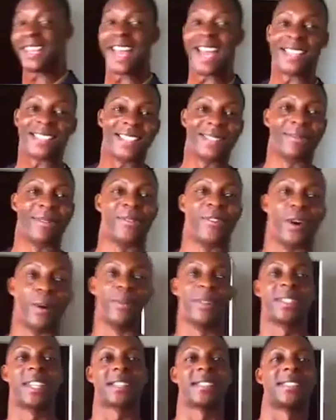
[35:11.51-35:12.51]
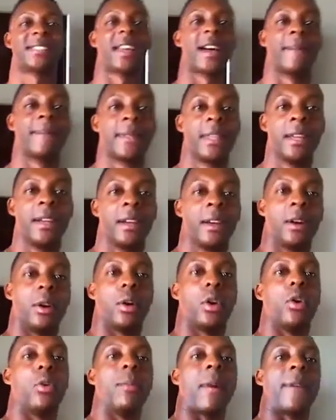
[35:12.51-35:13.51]
last thing before, but check this out.
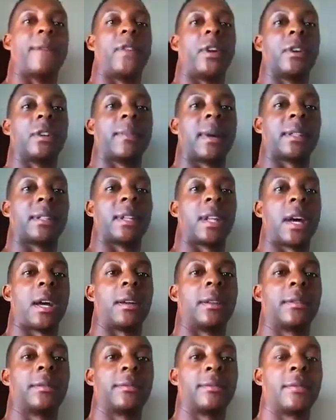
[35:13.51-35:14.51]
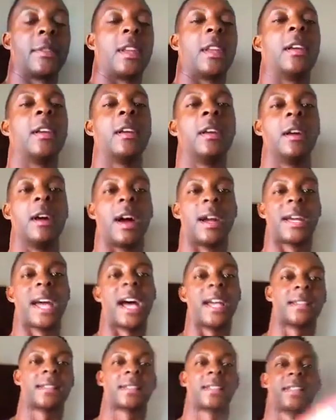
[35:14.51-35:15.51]
Oh, my phone's about to die. All right, guys,